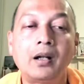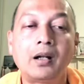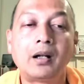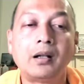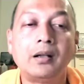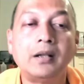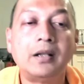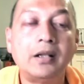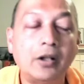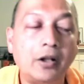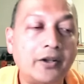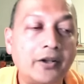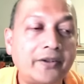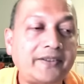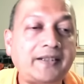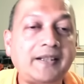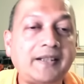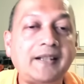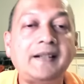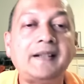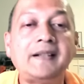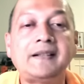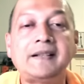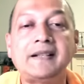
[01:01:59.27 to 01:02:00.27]
The
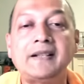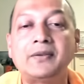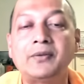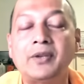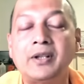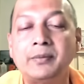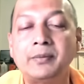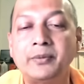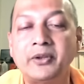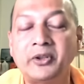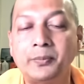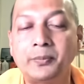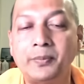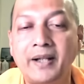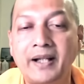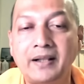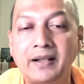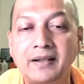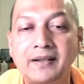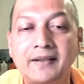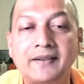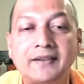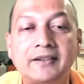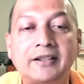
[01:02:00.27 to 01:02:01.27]
austerities one must
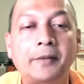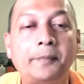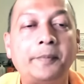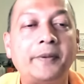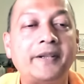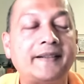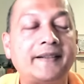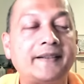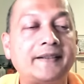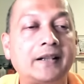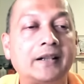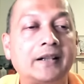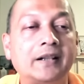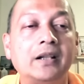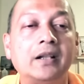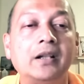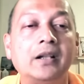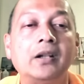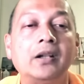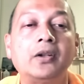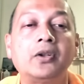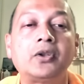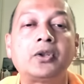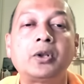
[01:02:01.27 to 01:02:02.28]
practice, tapasya,
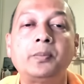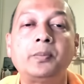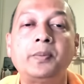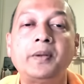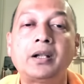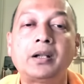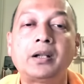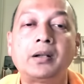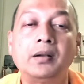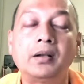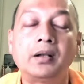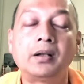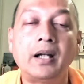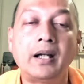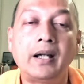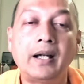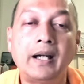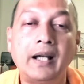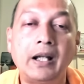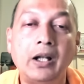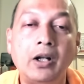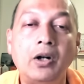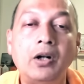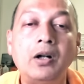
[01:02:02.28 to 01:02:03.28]
should be
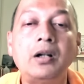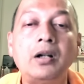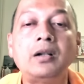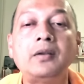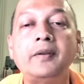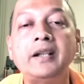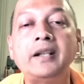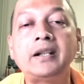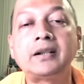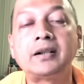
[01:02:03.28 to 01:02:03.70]
along with